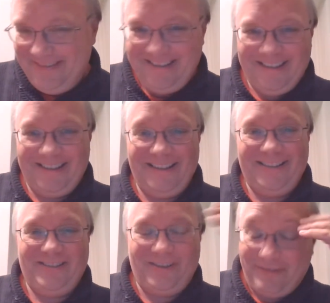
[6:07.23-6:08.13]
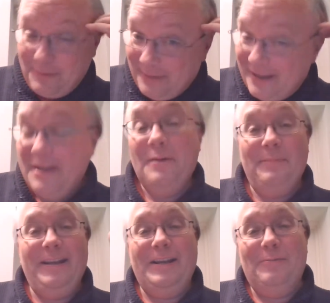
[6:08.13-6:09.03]
That's thrown me.
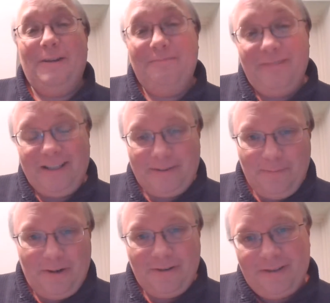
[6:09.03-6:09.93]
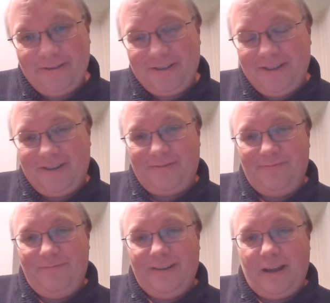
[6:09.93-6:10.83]
But anyway, Rees Mogg just
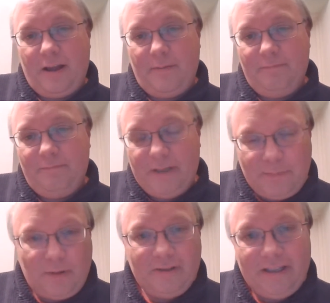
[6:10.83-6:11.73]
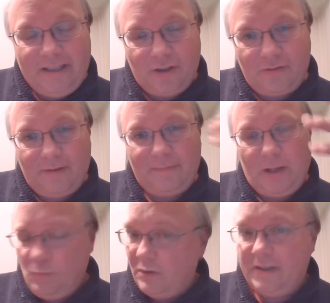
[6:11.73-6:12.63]
responded. He stripped
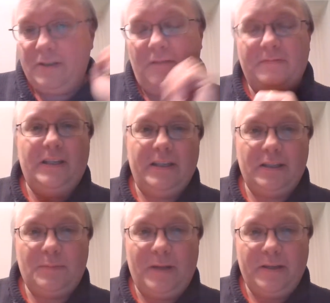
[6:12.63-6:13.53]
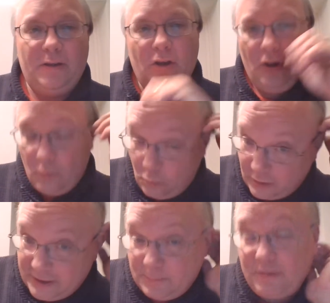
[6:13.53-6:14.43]
down. What is sovereignty? He explained it.
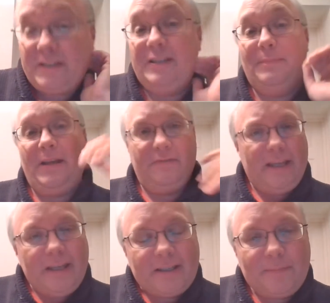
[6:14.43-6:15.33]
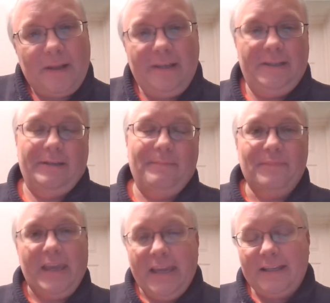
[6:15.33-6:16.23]
What is Brexit about? He explained it.
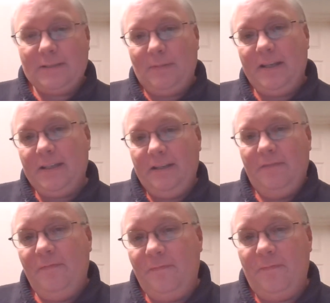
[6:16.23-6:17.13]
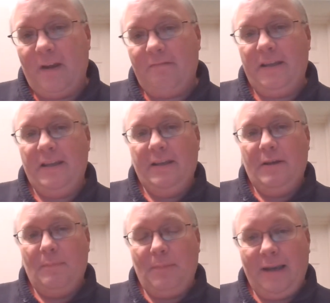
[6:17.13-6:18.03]
He explained it in very
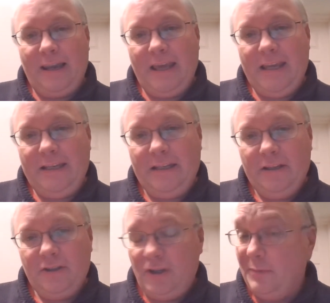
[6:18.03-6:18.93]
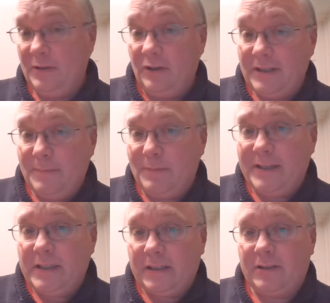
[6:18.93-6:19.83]
plain terms, not
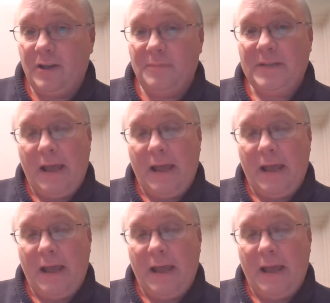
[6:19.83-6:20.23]
simplistic terms,